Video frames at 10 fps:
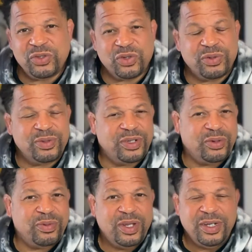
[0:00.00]
or,
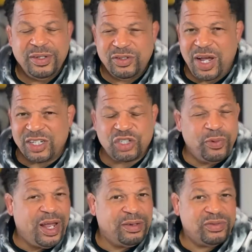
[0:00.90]
tossing
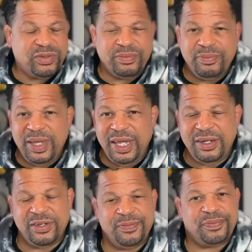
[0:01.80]
around some
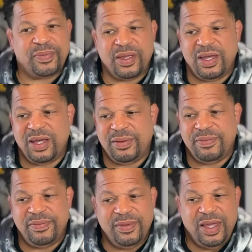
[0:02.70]
meat,
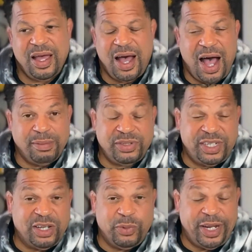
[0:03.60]
I'm
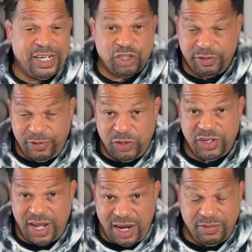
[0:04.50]
sticking with extra
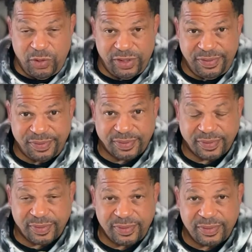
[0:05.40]
virgin olive oil,
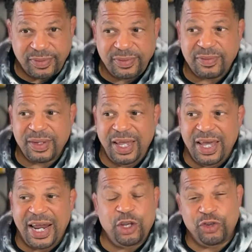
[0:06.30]

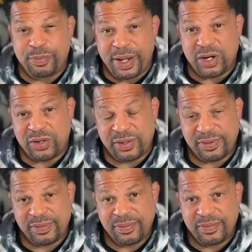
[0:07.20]
and I use butter.
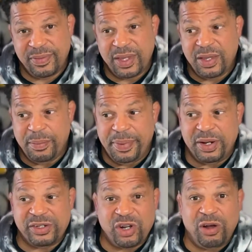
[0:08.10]

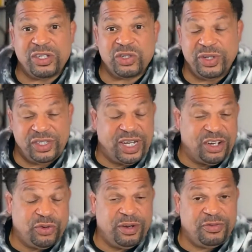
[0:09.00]
Butter is also
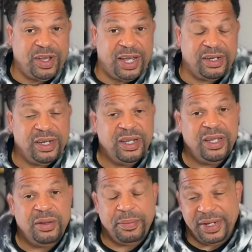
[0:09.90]
saturated fat,
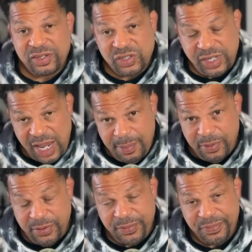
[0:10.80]
but it's stable.